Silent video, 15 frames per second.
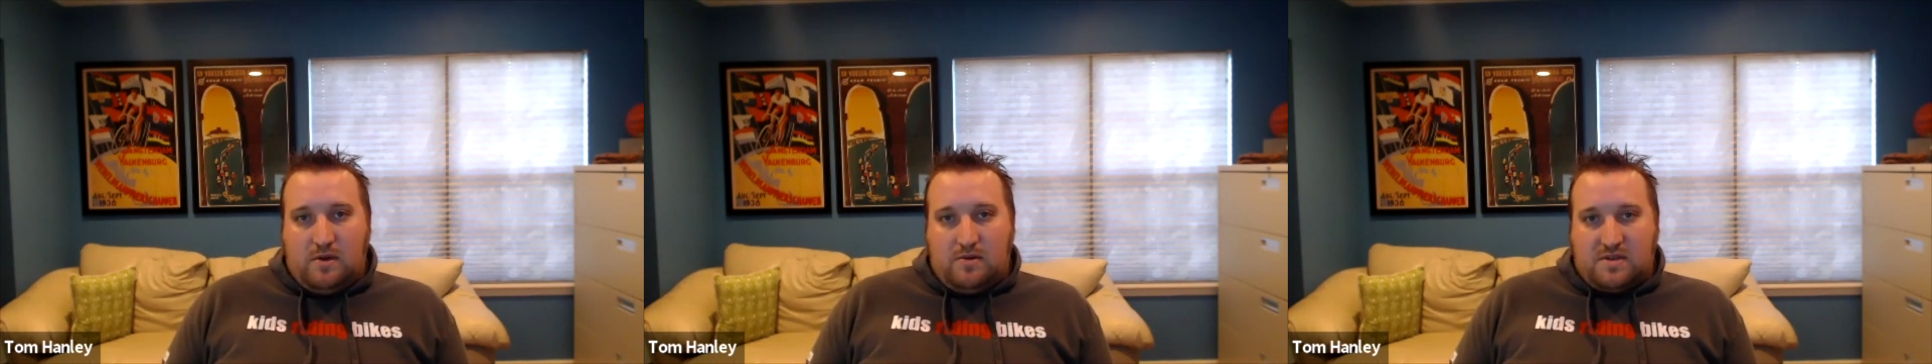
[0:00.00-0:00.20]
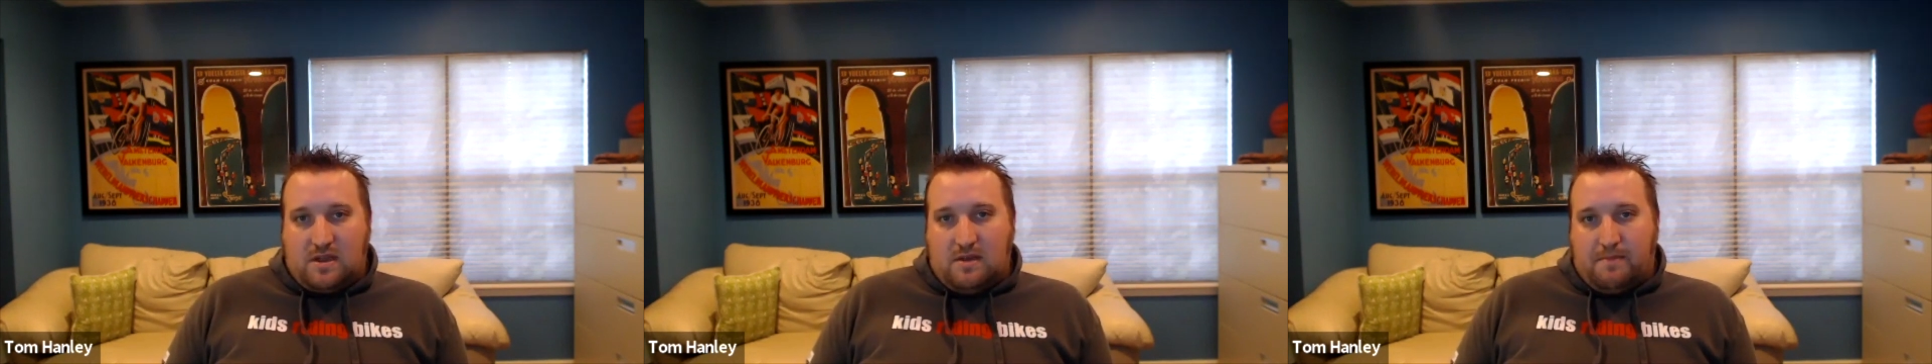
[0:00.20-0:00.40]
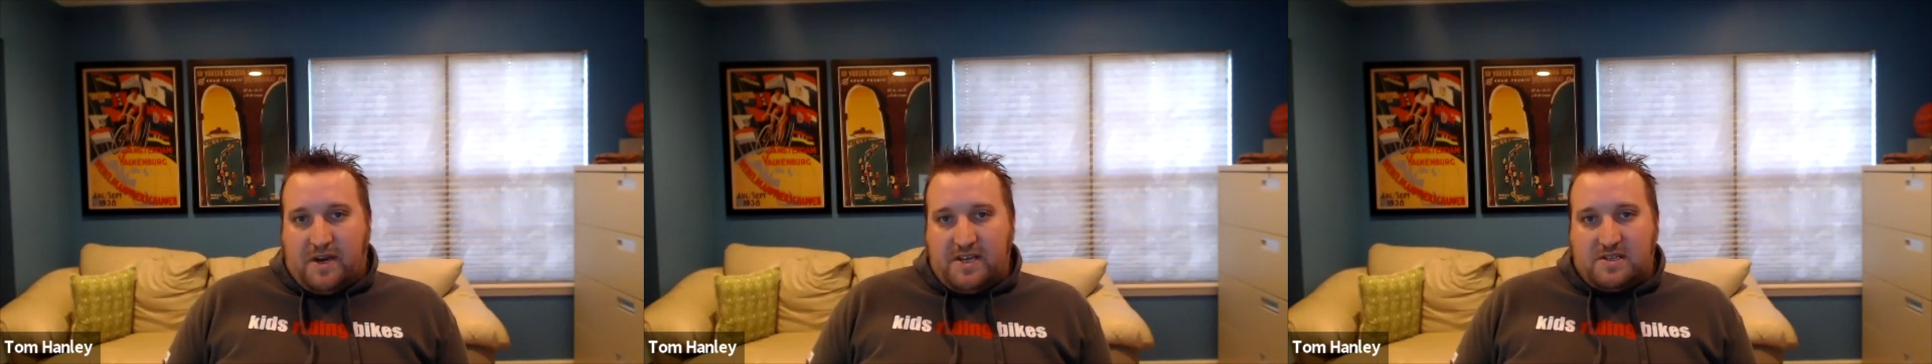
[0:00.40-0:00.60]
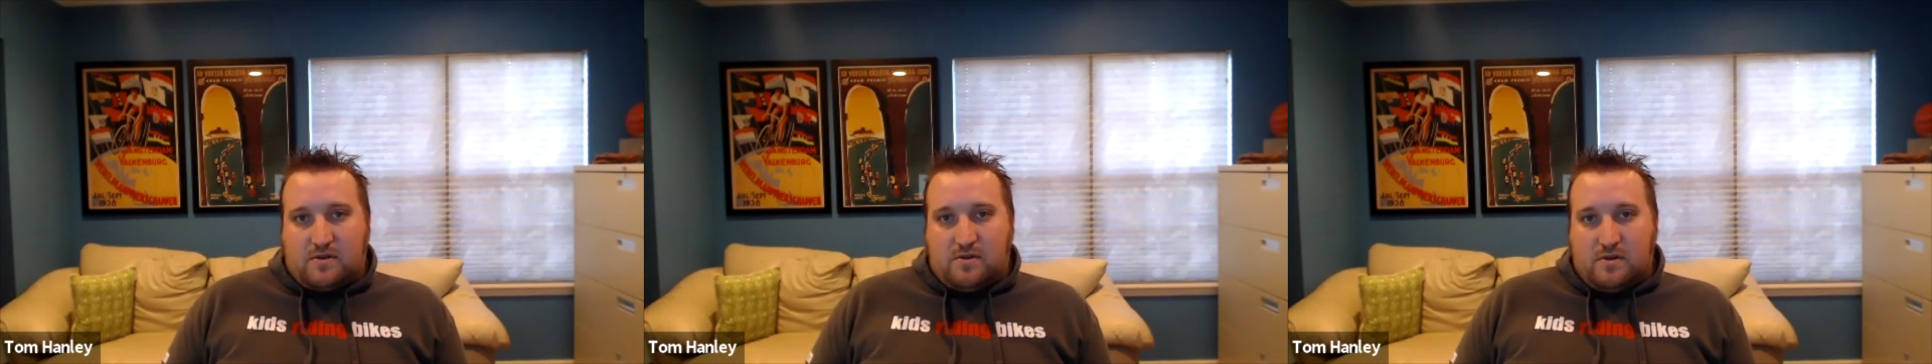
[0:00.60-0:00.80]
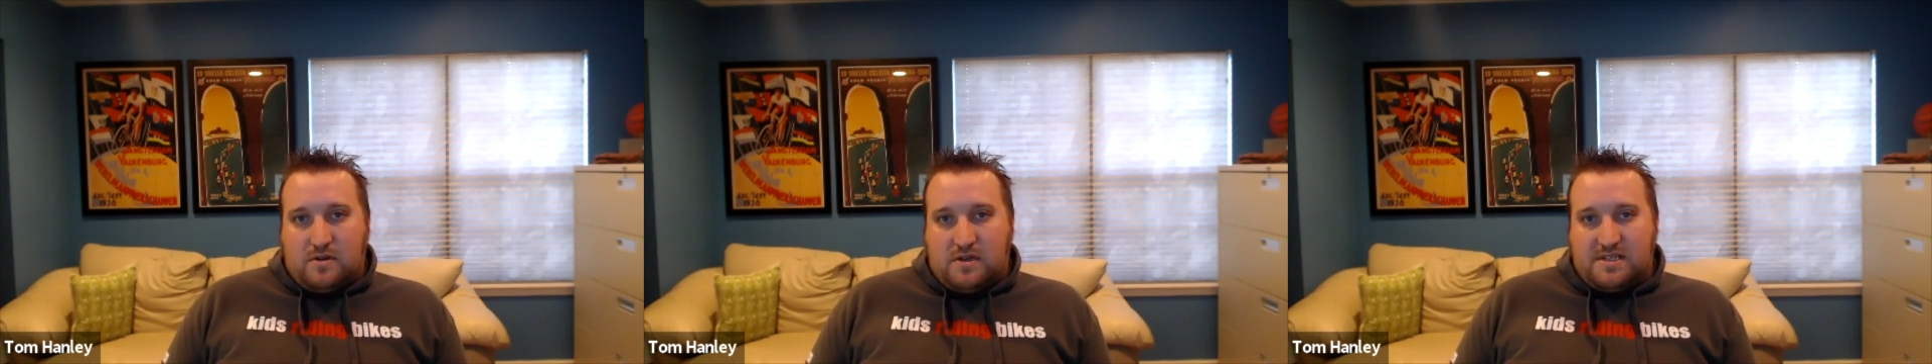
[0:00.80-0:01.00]
using the
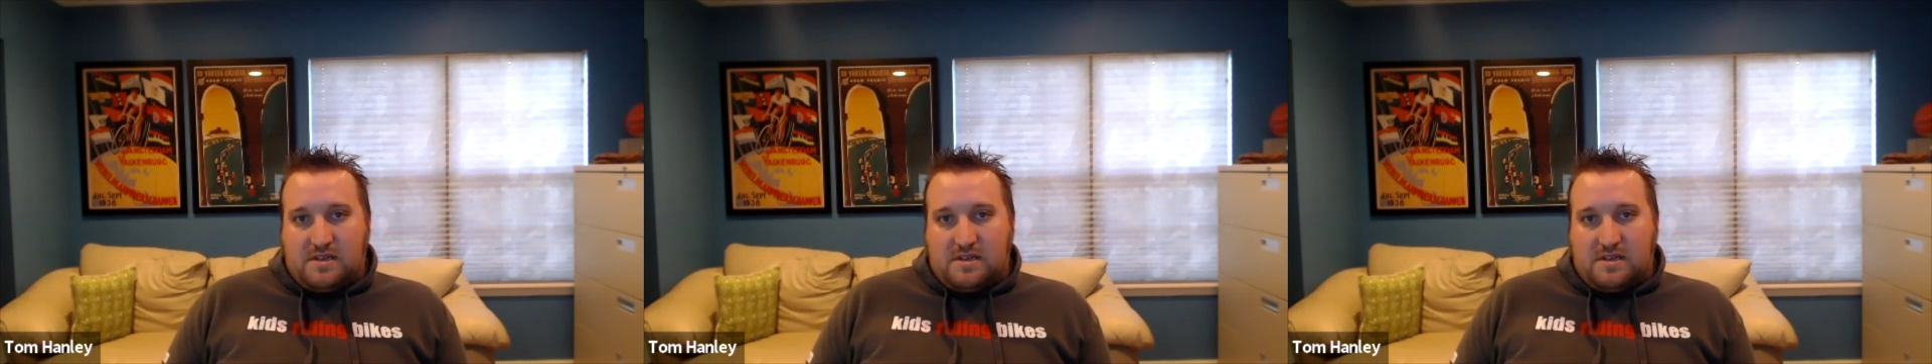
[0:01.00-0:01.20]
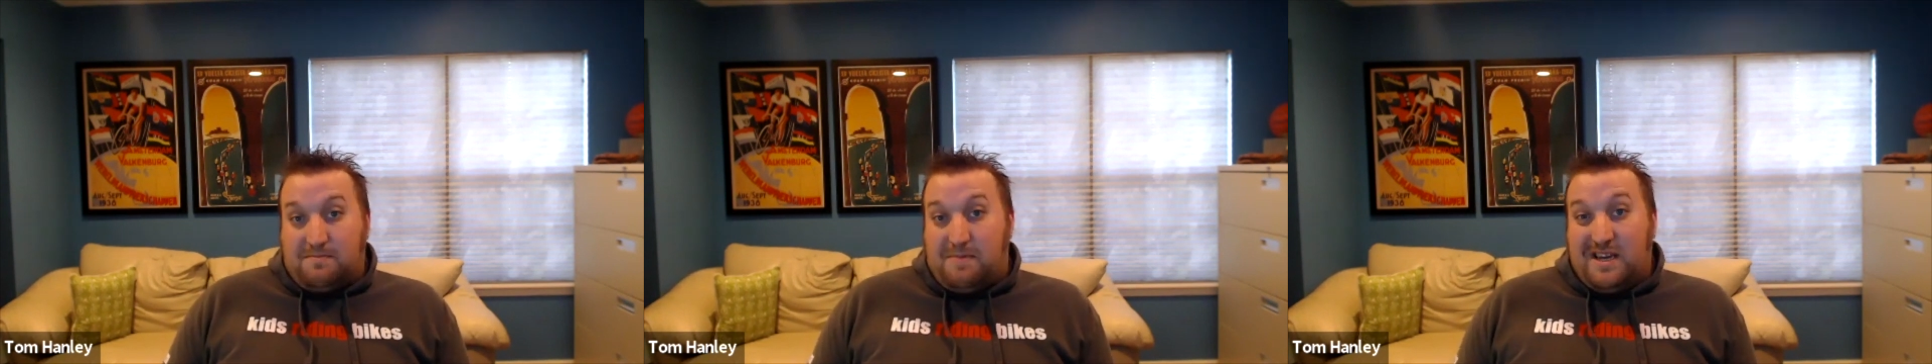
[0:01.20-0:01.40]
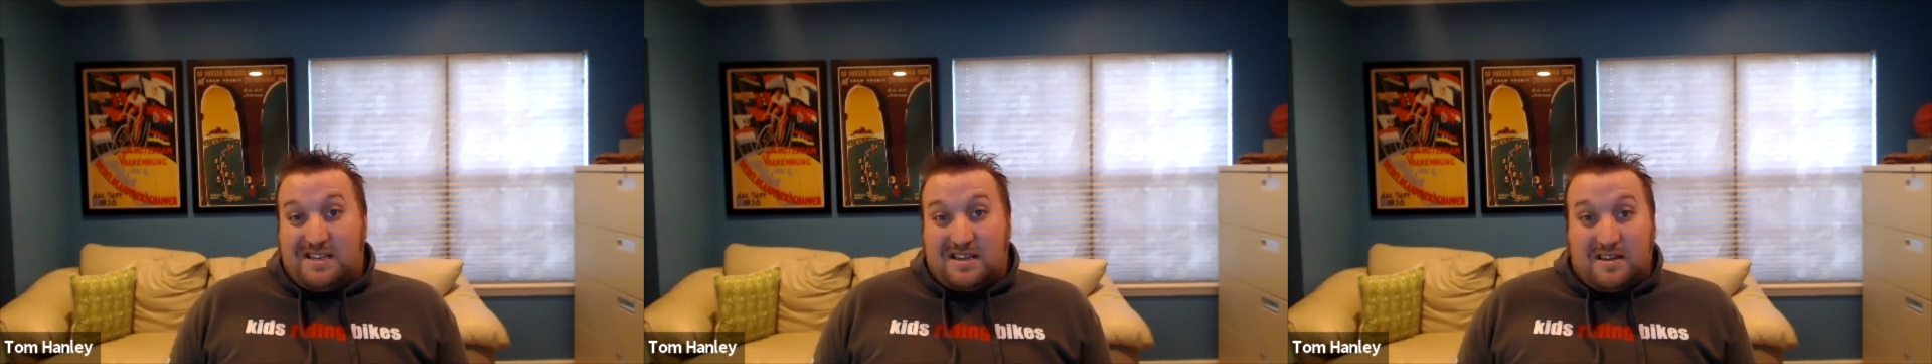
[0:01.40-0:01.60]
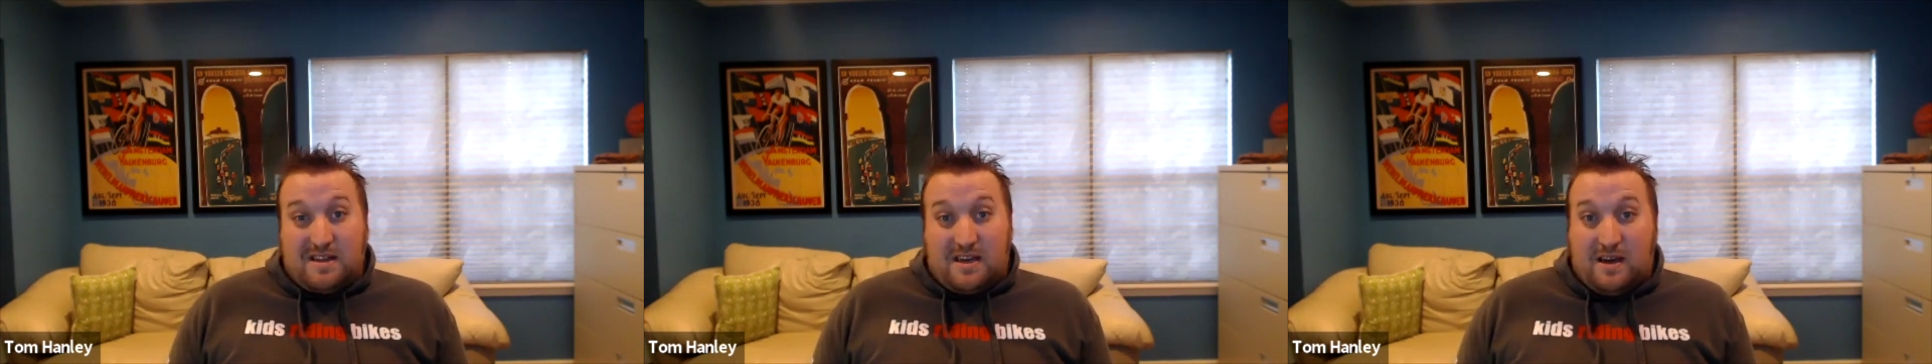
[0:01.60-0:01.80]
bicycle as basically